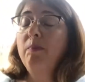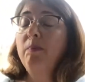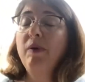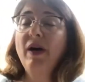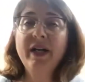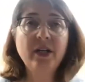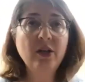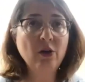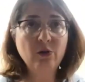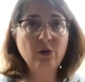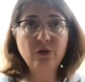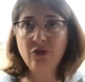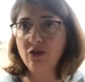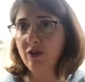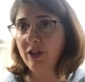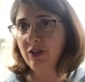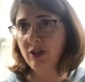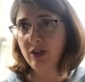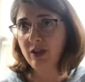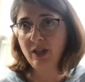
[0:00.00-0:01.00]
By no
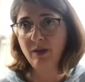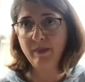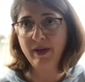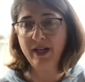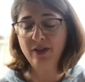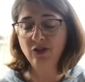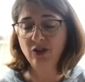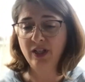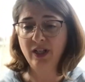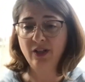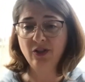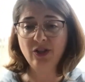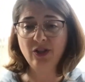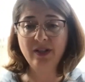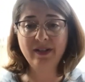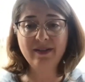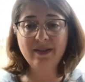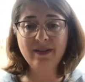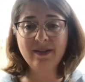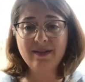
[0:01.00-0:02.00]
stretch of the
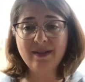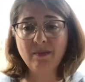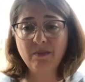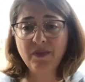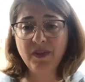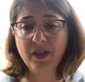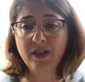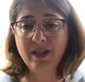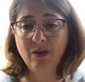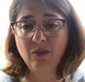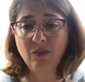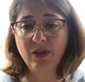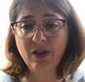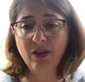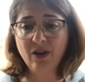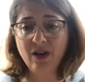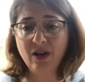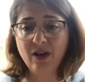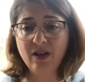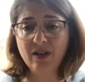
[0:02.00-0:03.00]
imagination is it something that we
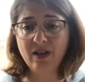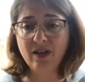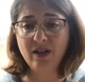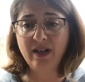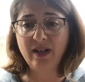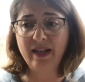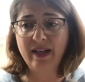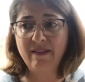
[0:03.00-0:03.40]
are